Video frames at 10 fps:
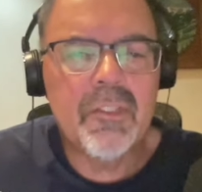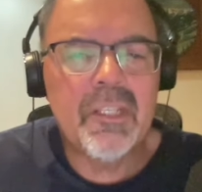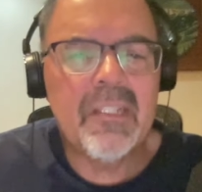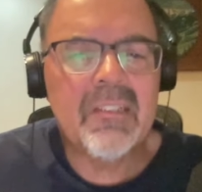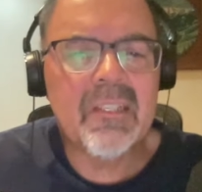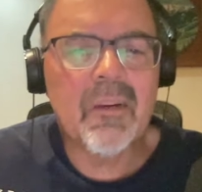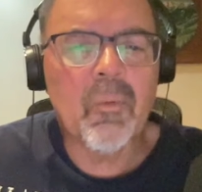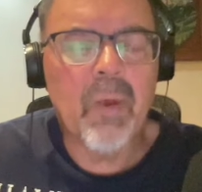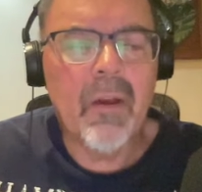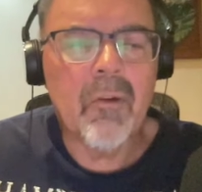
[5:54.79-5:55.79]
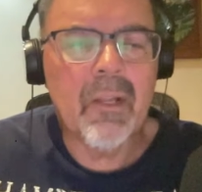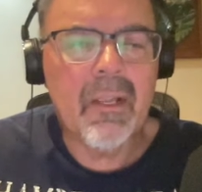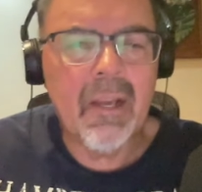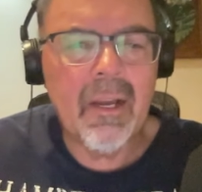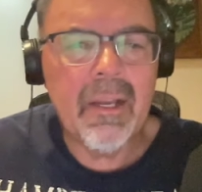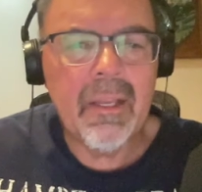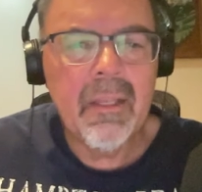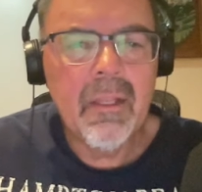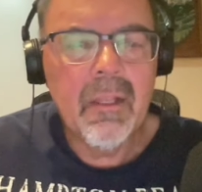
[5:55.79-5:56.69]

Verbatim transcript: chasing around a guy